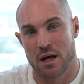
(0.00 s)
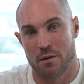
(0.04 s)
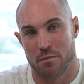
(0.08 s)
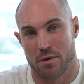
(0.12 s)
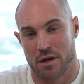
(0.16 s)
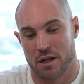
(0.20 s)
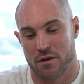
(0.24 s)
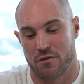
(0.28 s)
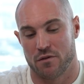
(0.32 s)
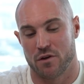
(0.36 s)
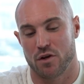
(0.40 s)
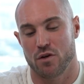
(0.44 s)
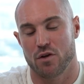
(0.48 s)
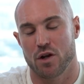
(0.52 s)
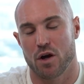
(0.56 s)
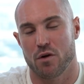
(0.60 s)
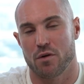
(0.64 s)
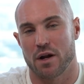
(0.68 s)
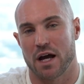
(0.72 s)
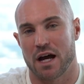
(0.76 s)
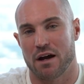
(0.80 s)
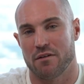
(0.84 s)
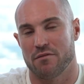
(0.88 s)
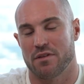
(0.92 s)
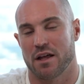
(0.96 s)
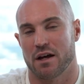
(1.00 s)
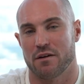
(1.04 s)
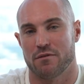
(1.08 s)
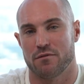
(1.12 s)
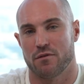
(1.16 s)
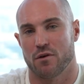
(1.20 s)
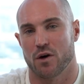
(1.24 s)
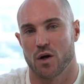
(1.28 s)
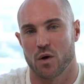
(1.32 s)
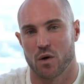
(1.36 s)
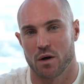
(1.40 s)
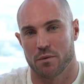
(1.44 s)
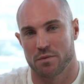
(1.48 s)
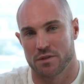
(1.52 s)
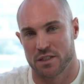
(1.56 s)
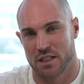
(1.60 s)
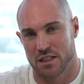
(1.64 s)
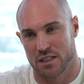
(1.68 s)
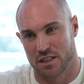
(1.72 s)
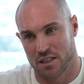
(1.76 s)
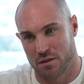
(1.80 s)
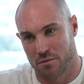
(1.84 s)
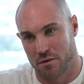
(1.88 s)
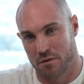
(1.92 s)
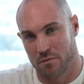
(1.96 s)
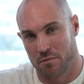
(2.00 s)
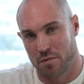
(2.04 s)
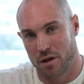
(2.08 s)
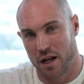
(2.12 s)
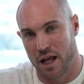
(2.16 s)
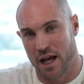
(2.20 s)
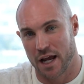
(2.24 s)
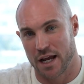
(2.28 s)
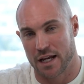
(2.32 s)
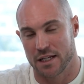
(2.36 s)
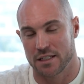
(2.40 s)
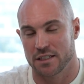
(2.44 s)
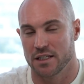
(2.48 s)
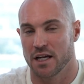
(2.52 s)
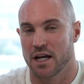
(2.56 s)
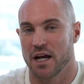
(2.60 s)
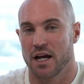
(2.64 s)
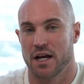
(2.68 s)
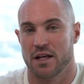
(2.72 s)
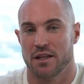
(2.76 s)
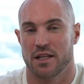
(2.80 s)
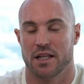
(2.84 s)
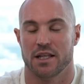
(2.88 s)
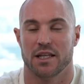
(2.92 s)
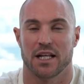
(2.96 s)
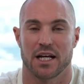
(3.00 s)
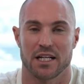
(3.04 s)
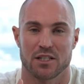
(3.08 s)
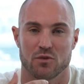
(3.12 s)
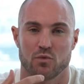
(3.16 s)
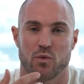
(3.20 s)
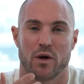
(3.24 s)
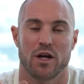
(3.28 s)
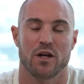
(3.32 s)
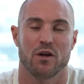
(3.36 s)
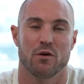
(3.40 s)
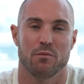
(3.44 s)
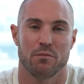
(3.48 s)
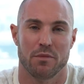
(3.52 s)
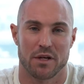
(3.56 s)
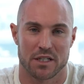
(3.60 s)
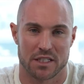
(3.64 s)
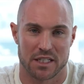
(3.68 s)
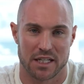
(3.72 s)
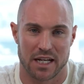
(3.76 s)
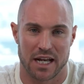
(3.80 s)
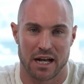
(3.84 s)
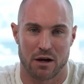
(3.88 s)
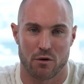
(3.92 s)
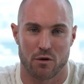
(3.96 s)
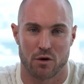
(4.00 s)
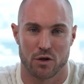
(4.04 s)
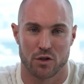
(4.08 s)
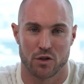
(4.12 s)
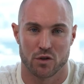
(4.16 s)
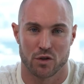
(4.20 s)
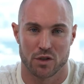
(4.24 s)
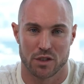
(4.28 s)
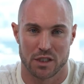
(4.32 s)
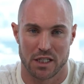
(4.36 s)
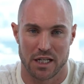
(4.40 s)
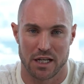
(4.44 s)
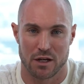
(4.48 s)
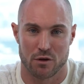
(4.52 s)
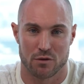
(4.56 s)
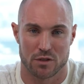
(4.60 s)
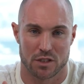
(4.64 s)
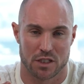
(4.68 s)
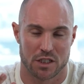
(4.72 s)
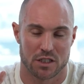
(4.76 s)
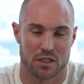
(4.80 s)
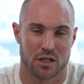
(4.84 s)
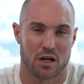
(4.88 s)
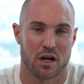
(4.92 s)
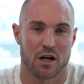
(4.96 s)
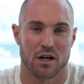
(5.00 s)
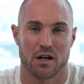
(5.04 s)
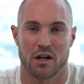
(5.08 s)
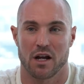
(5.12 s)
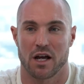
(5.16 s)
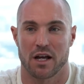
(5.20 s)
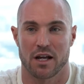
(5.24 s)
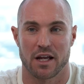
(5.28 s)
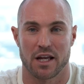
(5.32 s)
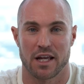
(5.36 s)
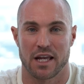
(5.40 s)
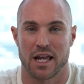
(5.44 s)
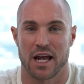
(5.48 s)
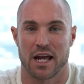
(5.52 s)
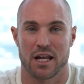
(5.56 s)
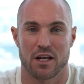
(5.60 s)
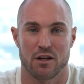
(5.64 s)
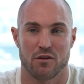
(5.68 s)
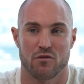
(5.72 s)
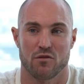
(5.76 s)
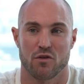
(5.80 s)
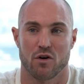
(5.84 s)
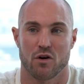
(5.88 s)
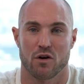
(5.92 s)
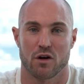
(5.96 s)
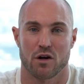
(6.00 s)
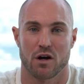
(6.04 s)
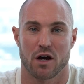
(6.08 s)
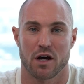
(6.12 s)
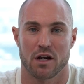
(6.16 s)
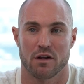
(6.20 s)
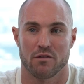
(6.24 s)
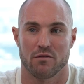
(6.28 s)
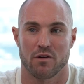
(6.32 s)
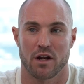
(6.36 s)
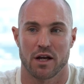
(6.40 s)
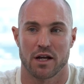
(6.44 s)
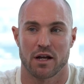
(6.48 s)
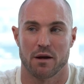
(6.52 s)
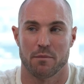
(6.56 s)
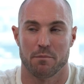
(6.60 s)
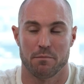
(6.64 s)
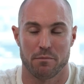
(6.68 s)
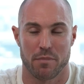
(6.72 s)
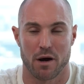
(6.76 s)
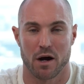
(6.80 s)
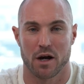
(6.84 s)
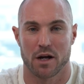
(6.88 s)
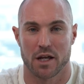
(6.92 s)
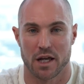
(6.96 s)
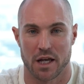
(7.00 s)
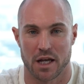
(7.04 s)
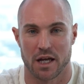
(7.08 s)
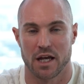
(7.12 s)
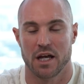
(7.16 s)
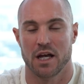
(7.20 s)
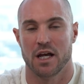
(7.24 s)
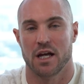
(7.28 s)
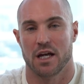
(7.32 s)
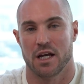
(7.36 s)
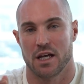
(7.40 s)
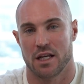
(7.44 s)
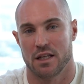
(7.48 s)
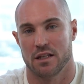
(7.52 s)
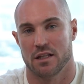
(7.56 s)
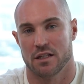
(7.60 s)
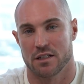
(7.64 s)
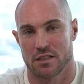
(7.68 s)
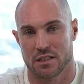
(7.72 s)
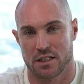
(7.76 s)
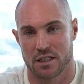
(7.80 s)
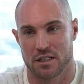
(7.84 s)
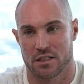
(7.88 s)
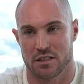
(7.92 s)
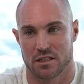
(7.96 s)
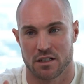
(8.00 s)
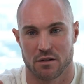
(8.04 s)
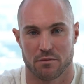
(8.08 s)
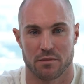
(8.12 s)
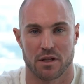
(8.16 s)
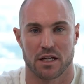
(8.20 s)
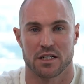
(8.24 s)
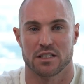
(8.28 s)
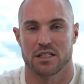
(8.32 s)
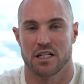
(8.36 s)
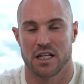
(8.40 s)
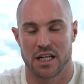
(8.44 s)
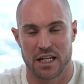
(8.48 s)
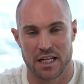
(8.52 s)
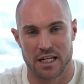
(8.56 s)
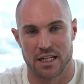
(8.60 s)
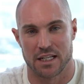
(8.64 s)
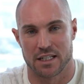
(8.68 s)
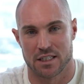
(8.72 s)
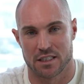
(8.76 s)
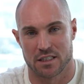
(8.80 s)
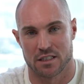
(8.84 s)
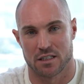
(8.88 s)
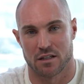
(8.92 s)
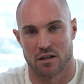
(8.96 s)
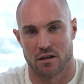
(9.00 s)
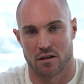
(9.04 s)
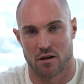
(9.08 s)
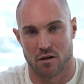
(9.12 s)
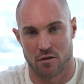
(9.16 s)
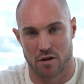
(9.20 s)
But if you don't have that follow-up system in place, then that's where you're missing out on your deals. And it's kind of like, again, you've got kind of like a bucket in the system, there's leaks.